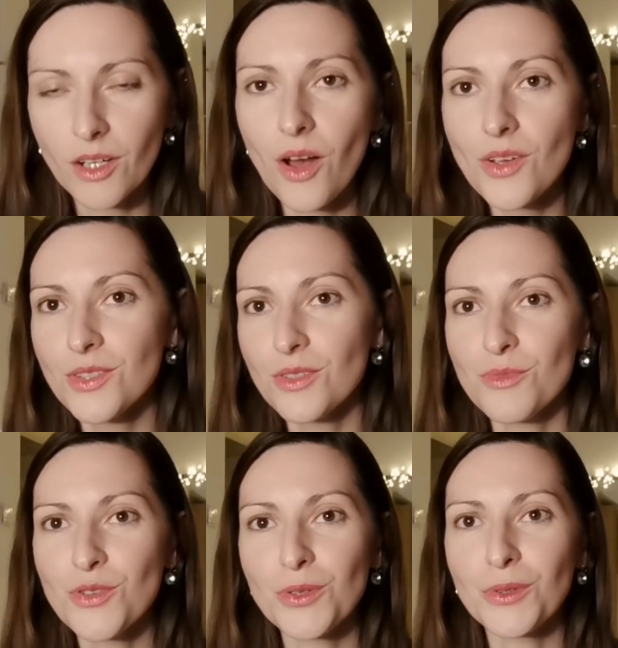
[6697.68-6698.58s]

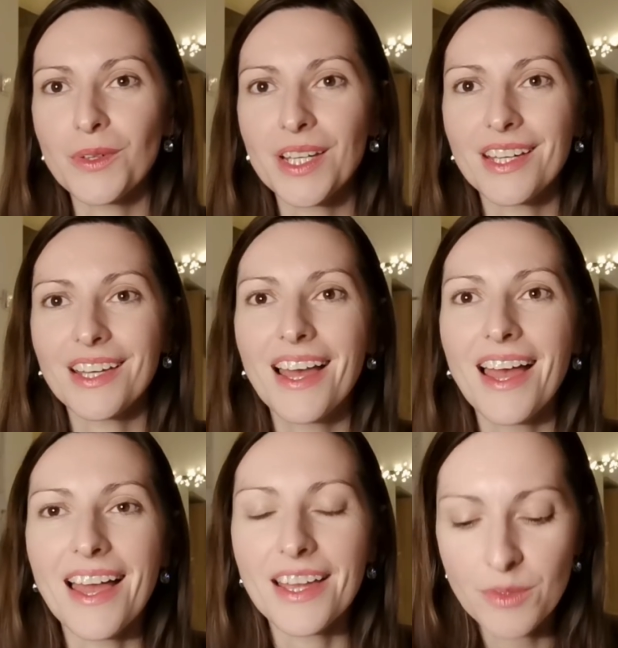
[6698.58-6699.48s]
costume jewelry,
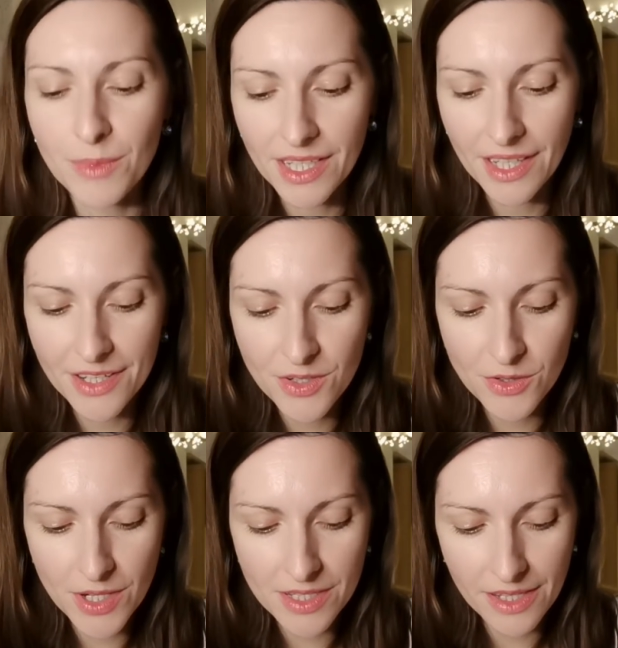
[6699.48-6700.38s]
and you might like to
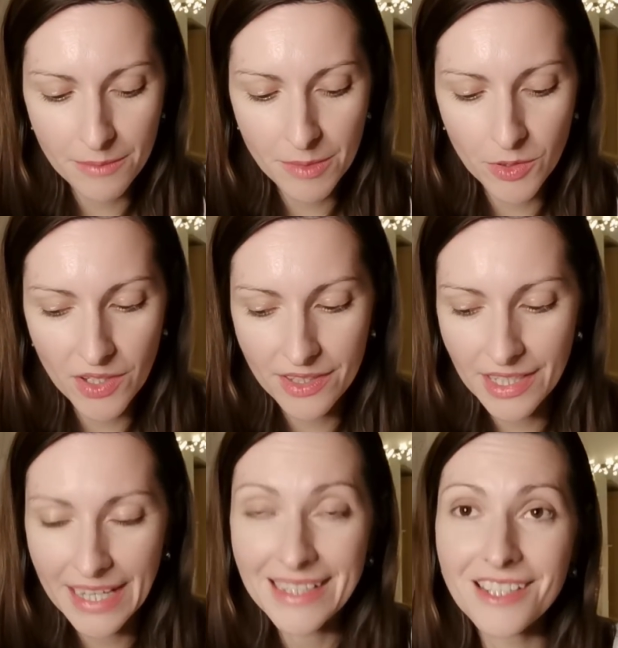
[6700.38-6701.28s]
dress like people in
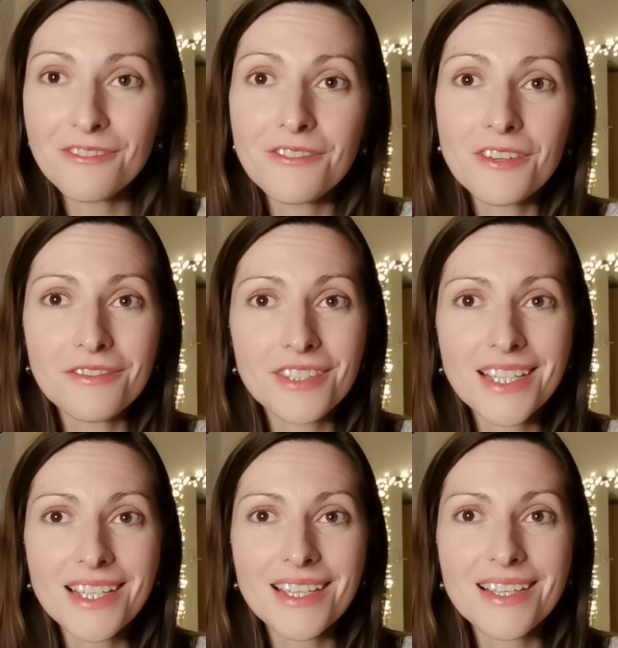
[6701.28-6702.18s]
the
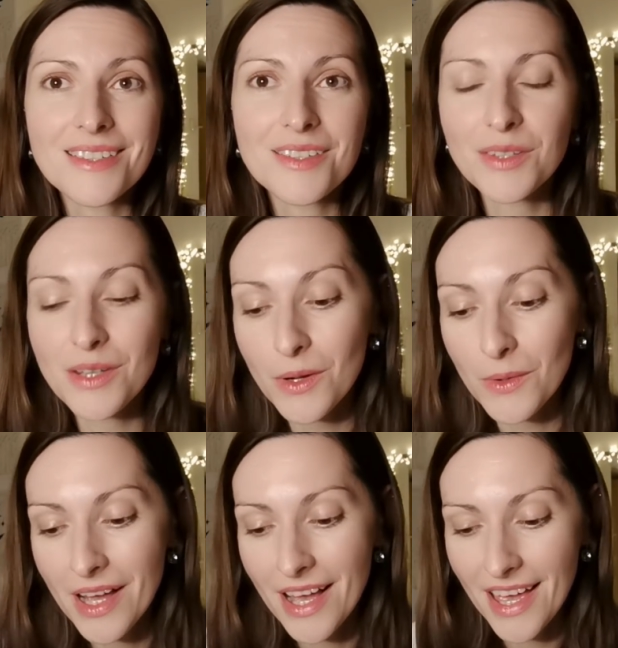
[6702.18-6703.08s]
1950s, you
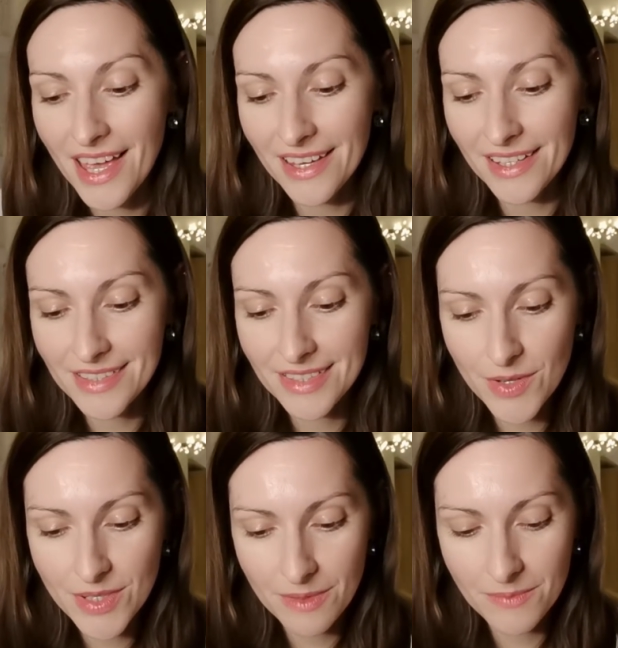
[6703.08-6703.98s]
know.
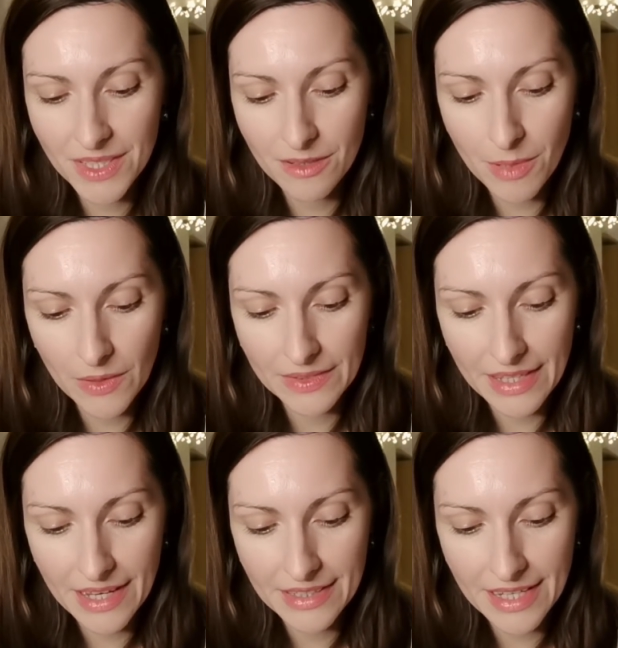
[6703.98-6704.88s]
There is something about
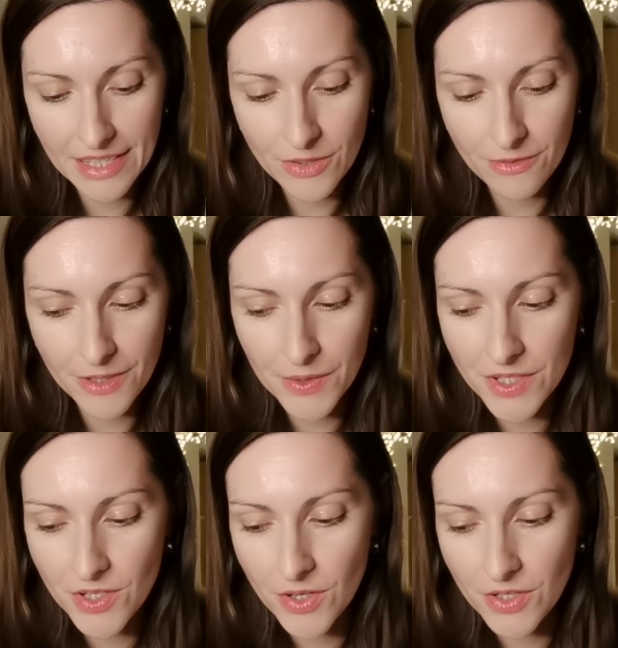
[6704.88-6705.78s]
that, and you're
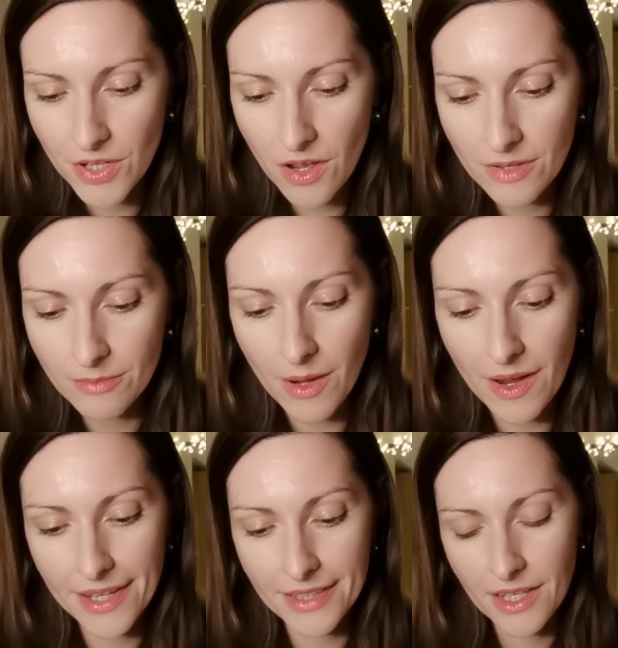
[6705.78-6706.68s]
very turned on
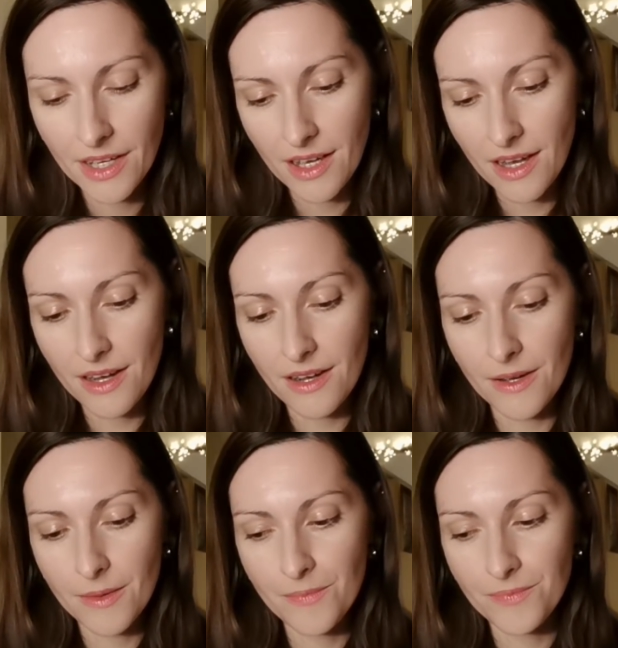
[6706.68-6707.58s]
by
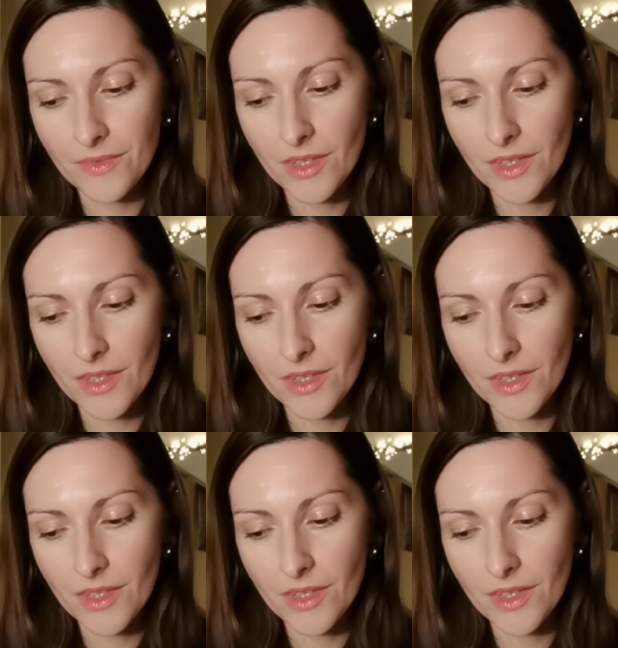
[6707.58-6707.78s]
a